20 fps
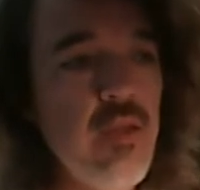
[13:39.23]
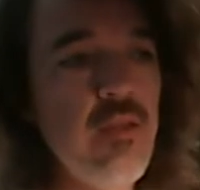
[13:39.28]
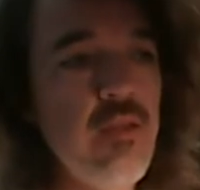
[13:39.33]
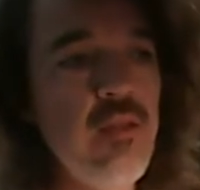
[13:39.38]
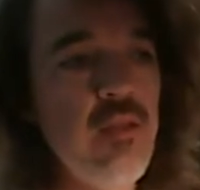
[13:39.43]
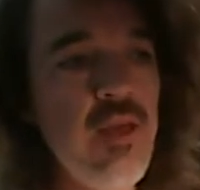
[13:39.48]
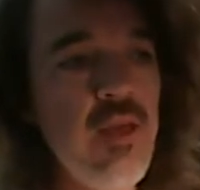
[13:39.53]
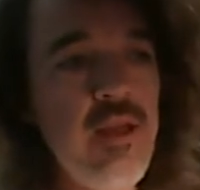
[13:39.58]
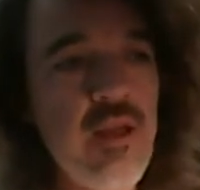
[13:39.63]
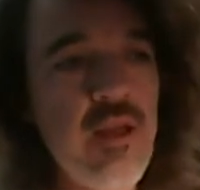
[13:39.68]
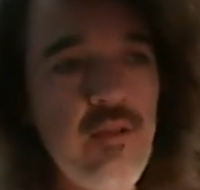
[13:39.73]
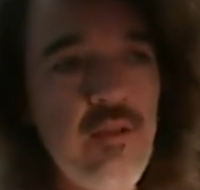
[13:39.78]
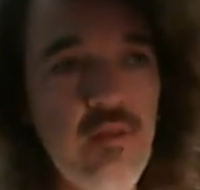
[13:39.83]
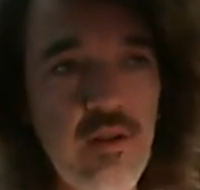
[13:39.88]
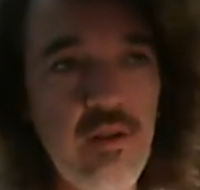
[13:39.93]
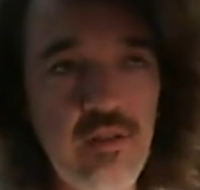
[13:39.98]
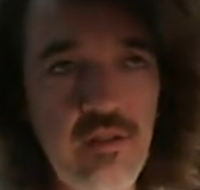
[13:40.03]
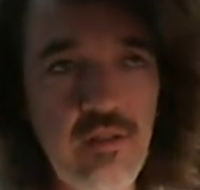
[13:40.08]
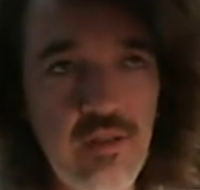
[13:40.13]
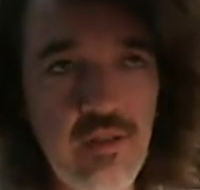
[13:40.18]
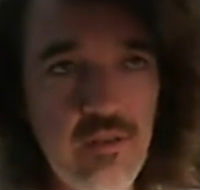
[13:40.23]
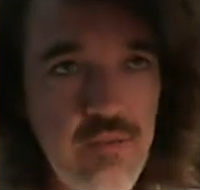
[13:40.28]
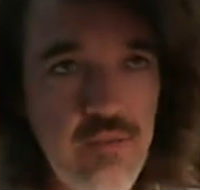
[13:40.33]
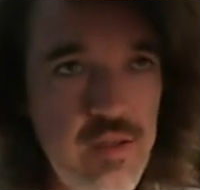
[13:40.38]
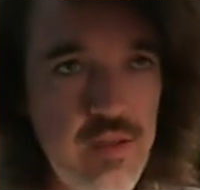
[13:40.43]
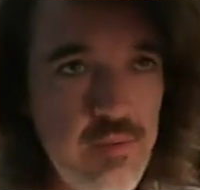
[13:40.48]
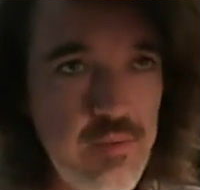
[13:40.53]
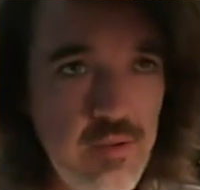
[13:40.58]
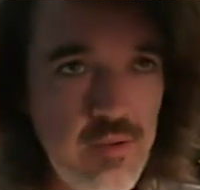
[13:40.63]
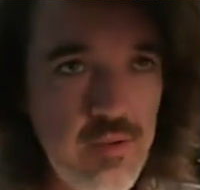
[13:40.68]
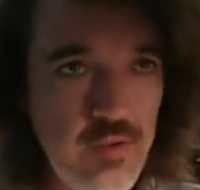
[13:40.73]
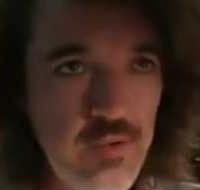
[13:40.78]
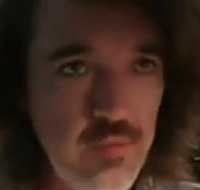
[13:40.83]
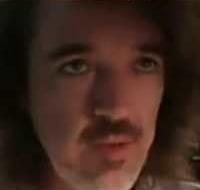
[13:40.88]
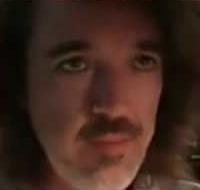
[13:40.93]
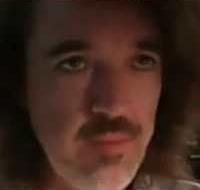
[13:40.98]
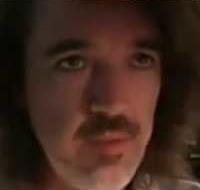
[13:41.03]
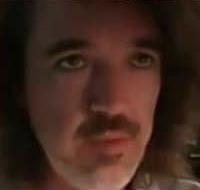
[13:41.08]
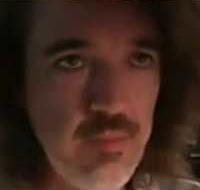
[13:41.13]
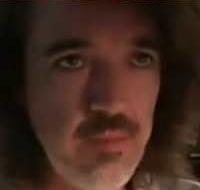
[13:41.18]
Then I tried to think of anybody who
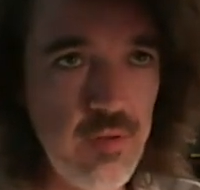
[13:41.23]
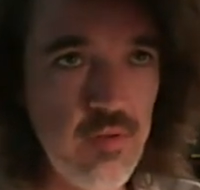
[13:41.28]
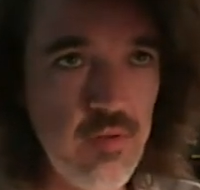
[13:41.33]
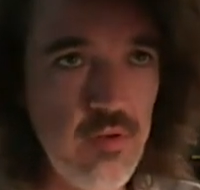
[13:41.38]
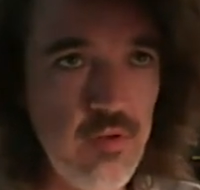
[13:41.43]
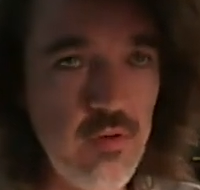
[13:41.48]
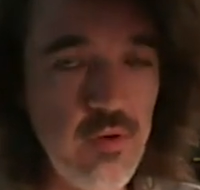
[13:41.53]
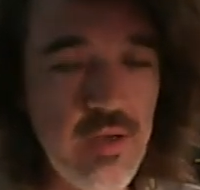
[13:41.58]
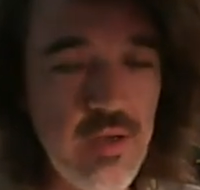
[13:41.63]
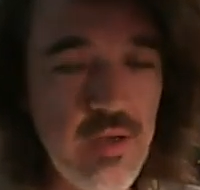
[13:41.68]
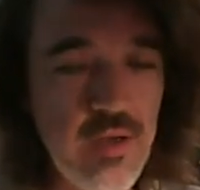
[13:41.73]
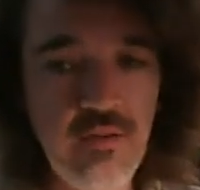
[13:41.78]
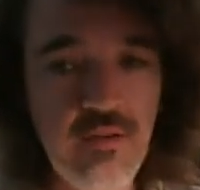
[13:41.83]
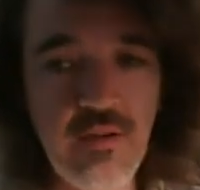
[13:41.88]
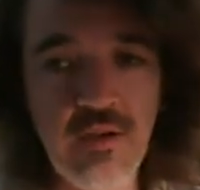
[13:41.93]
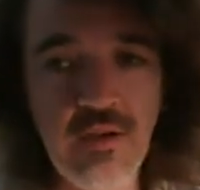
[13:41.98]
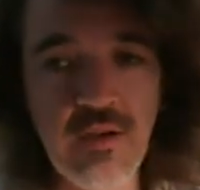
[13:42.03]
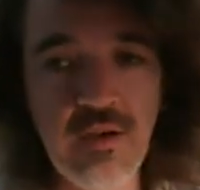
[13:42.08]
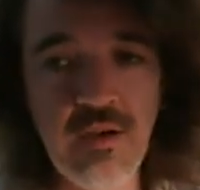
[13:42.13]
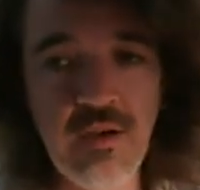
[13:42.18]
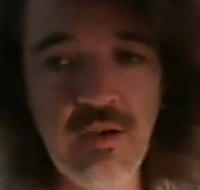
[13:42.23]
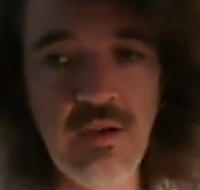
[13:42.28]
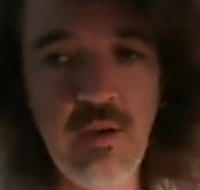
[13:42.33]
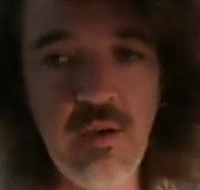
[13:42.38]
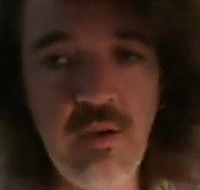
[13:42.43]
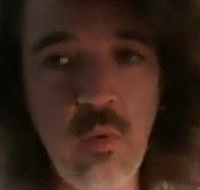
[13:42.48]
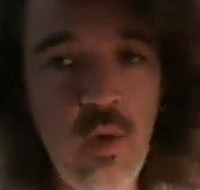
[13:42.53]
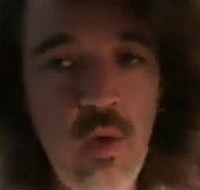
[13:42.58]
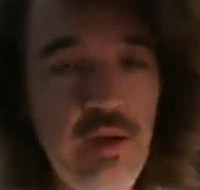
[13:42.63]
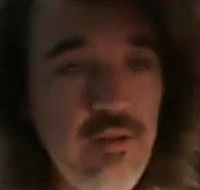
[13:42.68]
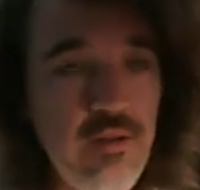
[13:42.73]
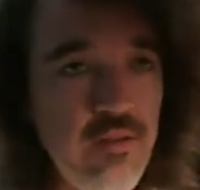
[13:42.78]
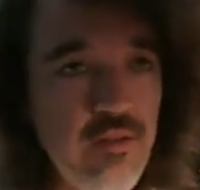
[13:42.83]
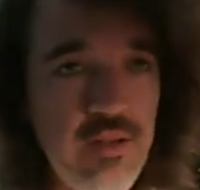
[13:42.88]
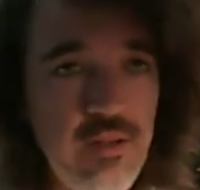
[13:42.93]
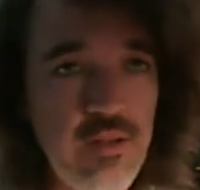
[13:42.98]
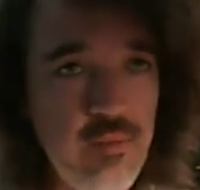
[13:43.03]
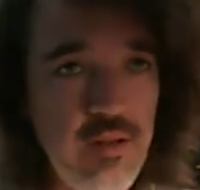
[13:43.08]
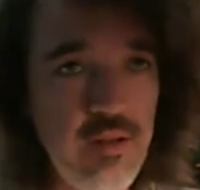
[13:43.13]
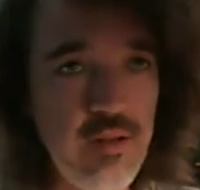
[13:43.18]
might be able to do it well,
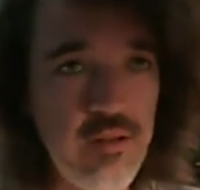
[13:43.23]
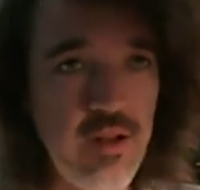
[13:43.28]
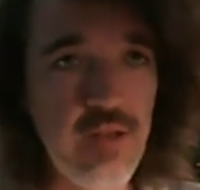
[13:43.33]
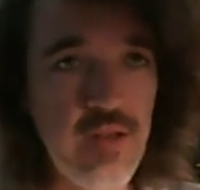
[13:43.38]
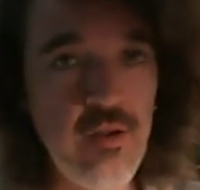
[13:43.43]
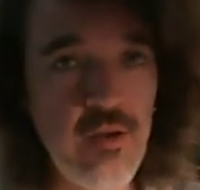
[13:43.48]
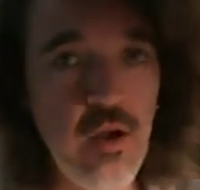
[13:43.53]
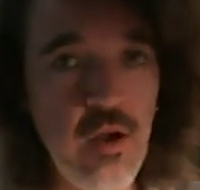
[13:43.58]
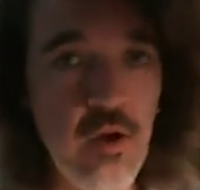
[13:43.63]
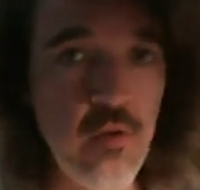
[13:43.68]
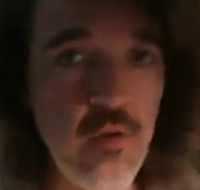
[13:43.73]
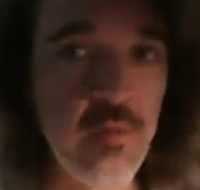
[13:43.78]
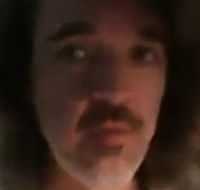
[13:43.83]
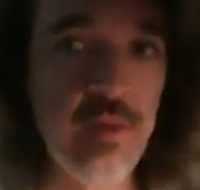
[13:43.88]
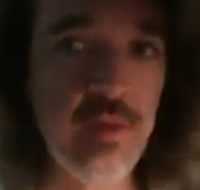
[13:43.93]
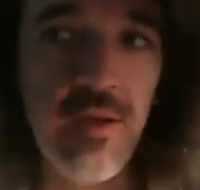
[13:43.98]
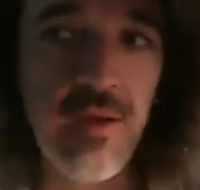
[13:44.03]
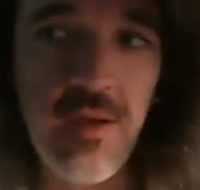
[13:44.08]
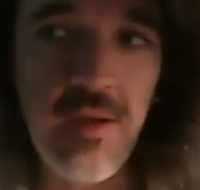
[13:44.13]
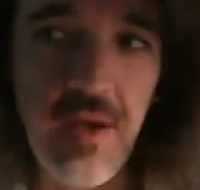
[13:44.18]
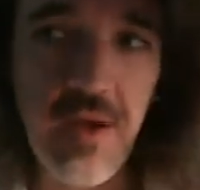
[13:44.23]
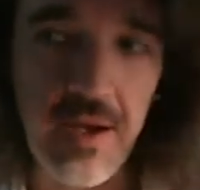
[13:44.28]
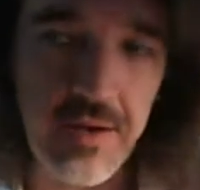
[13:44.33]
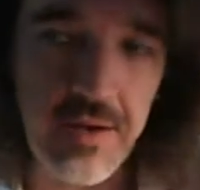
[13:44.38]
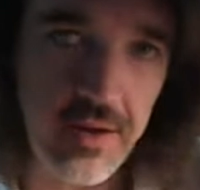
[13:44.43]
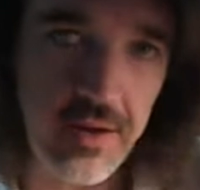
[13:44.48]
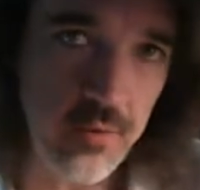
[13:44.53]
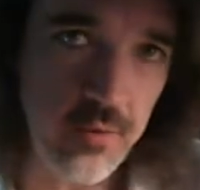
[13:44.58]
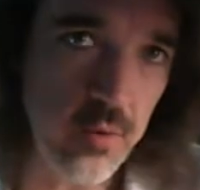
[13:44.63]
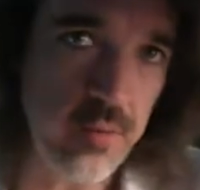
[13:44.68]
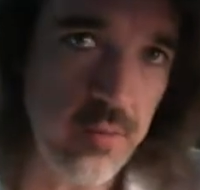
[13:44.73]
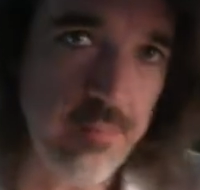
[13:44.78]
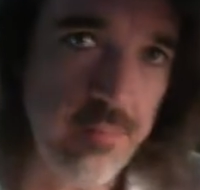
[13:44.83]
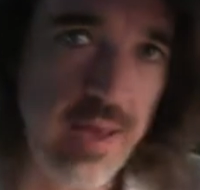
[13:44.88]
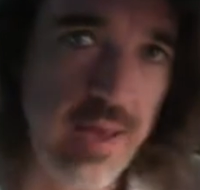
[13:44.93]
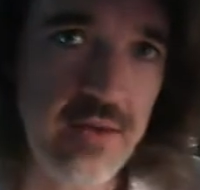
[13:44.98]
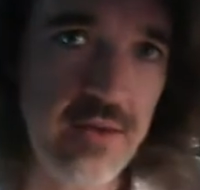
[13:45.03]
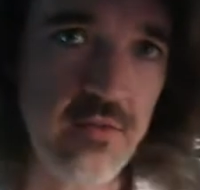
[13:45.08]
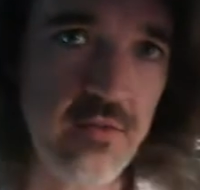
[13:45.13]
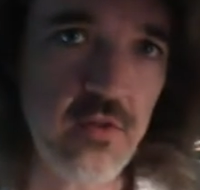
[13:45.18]
anybody that I know. But I kind of went
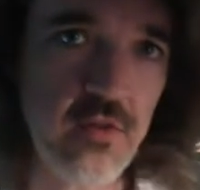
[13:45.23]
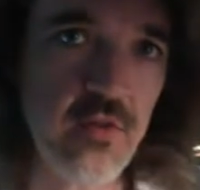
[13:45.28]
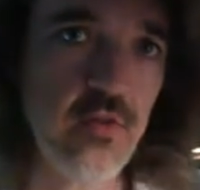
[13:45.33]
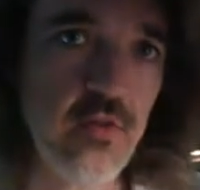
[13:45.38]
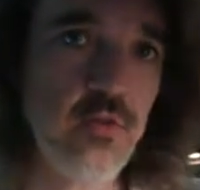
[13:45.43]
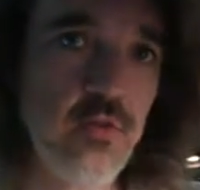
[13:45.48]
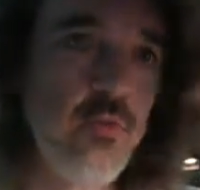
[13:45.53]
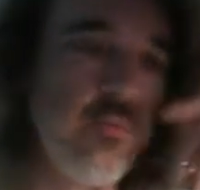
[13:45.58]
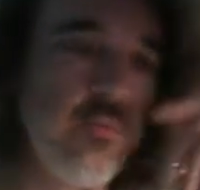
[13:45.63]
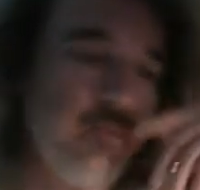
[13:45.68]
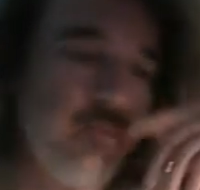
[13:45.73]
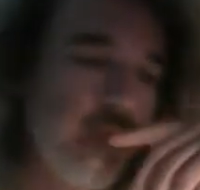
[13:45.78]
back to,